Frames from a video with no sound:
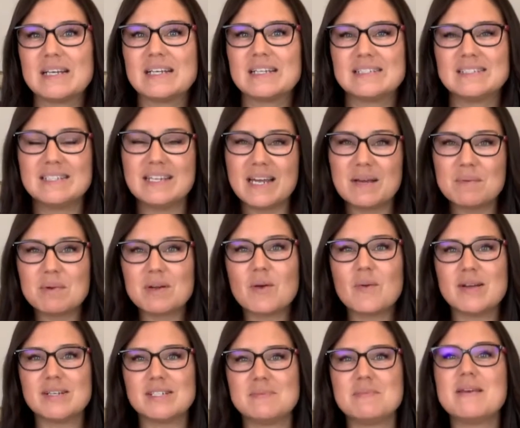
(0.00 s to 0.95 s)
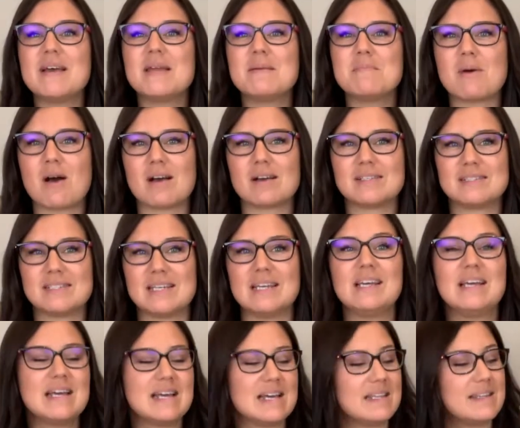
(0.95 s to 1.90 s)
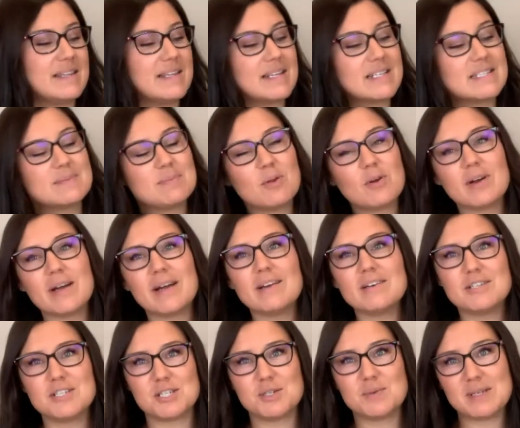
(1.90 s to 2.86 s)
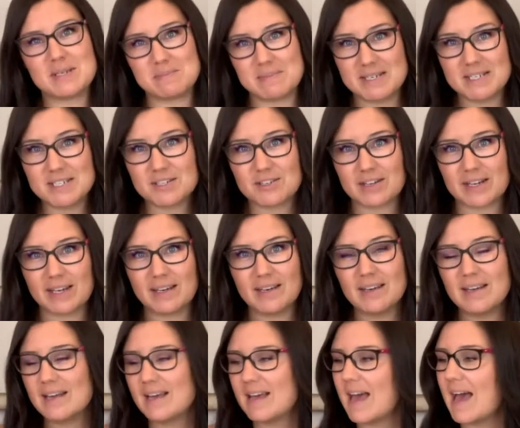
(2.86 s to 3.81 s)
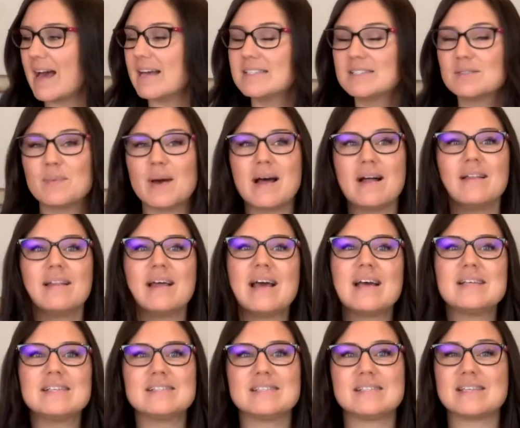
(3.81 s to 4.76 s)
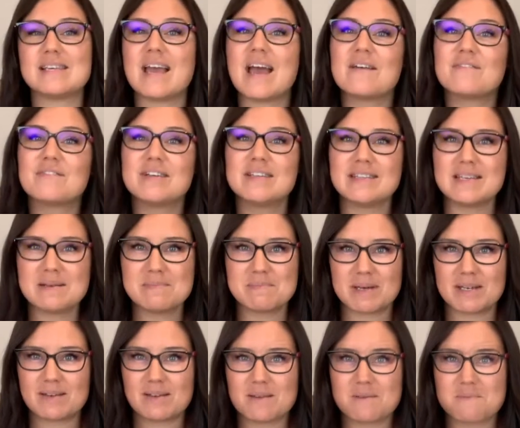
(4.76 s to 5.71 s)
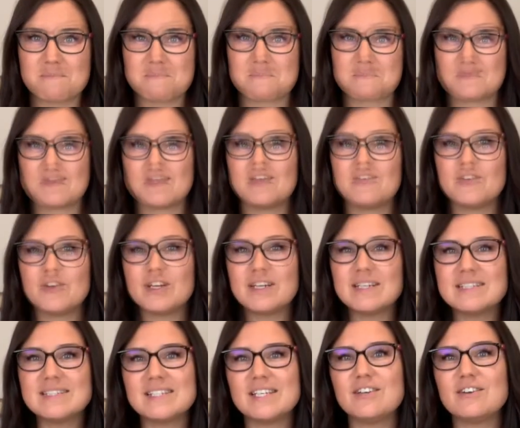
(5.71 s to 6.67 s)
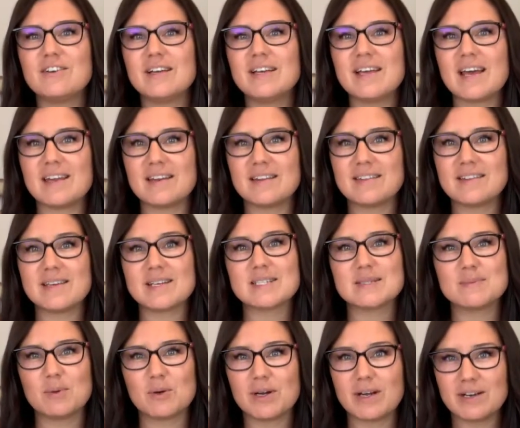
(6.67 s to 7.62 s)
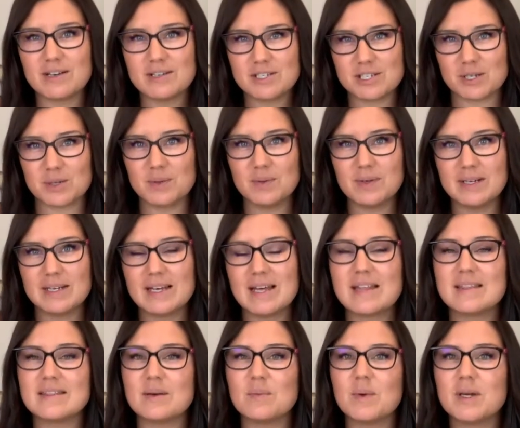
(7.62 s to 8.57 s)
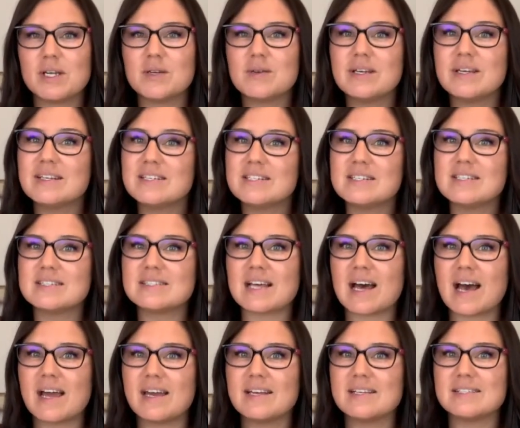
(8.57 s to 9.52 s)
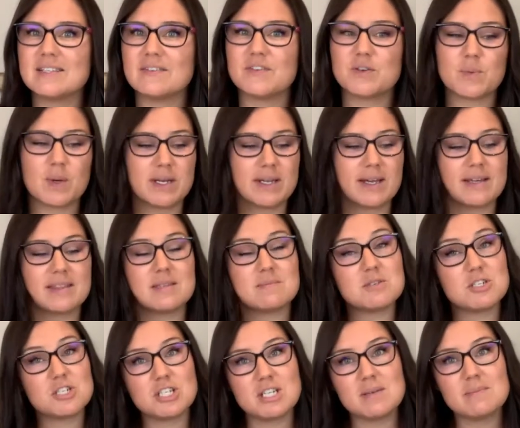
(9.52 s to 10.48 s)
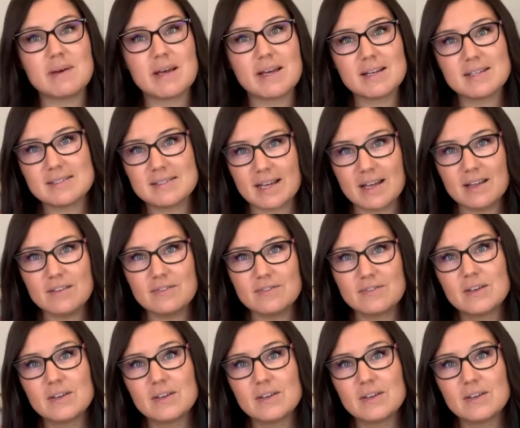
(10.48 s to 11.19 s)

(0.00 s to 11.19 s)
Today we're going to be unboxing the Explore Air 2 in mint green, as well as the Everything bundle. If you're considering getting the Explore Air 2, then what you need to decide is if you want to get the machine by itself,